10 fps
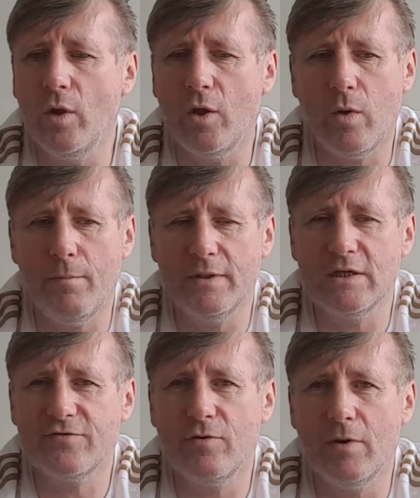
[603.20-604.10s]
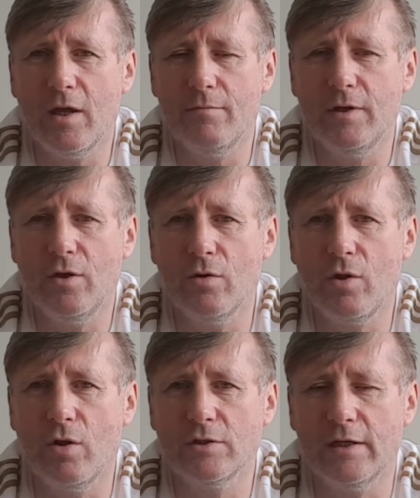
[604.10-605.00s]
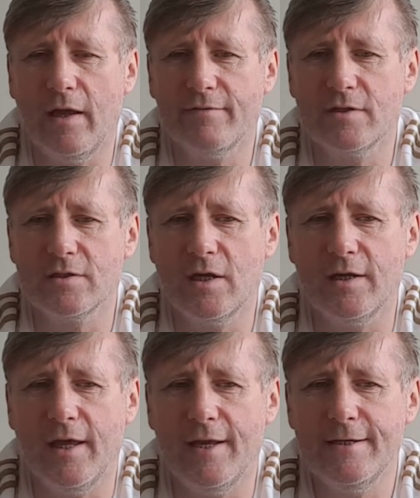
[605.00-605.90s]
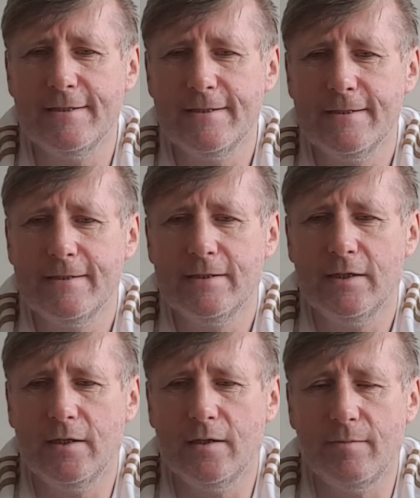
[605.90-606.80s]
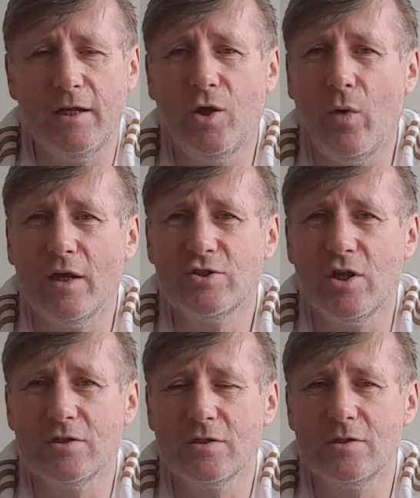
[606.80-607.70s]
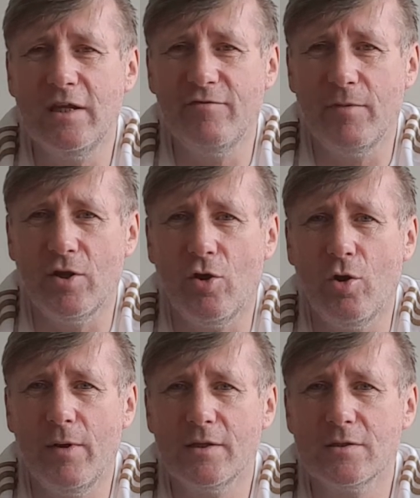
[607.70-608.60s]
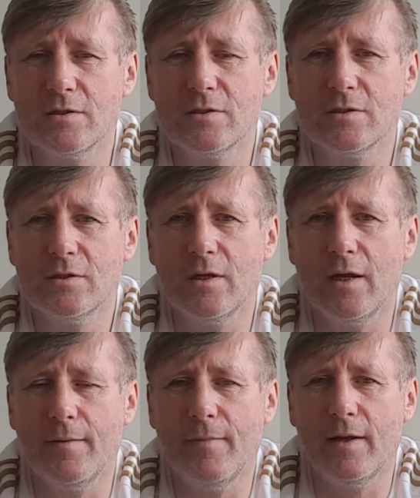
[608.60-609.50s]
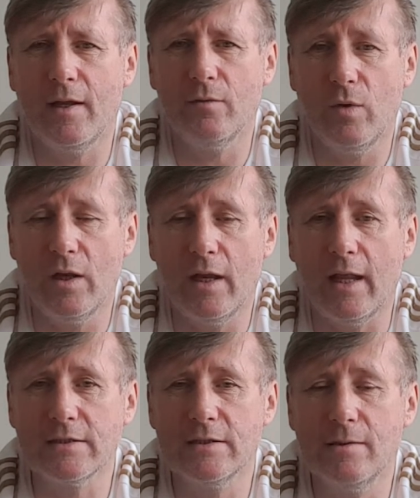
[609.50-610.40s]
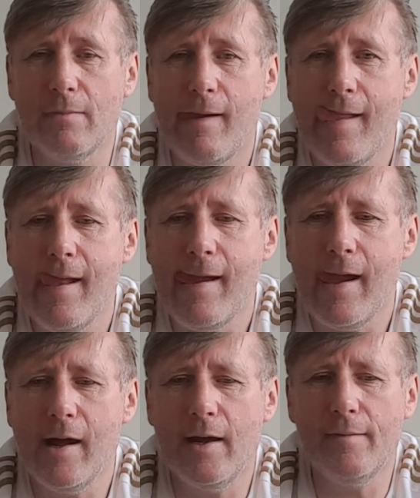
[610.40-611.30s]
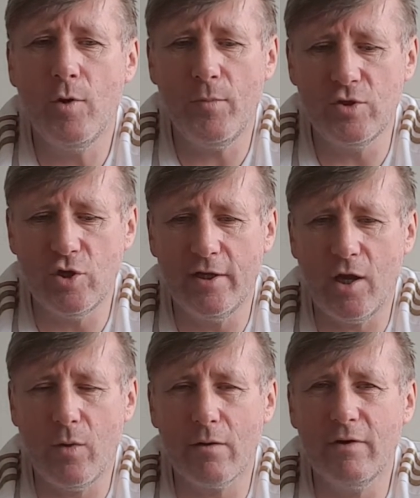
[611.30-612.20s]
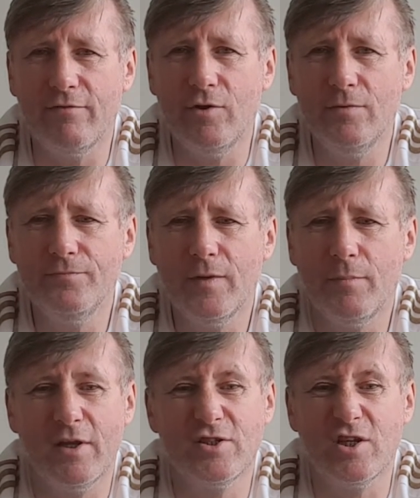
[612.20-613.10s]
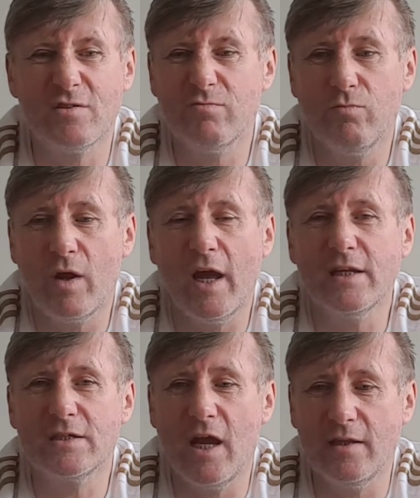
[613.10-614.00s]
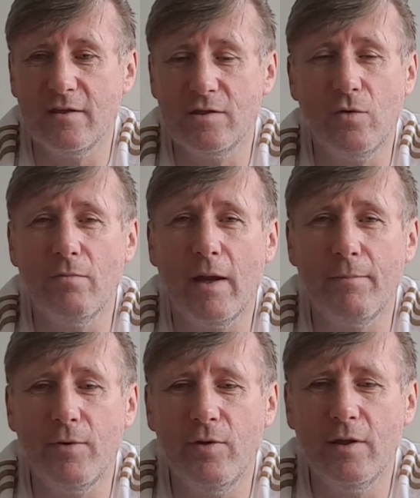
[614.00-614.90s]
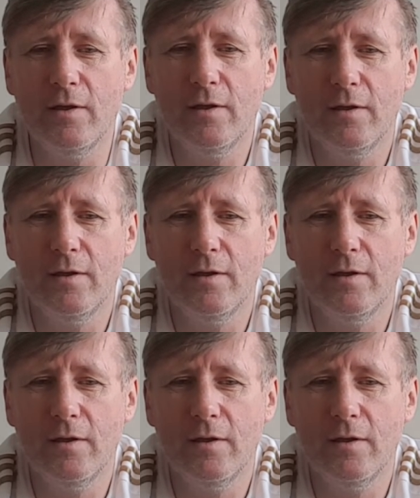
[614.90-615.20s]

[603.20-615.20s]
the equipment is from a company called Contact Left, as I said again. Any questions, leave them in the comments, and I will answer them. Hope you enjoyed that quick review, but it's just what I decided to do with my Bergen.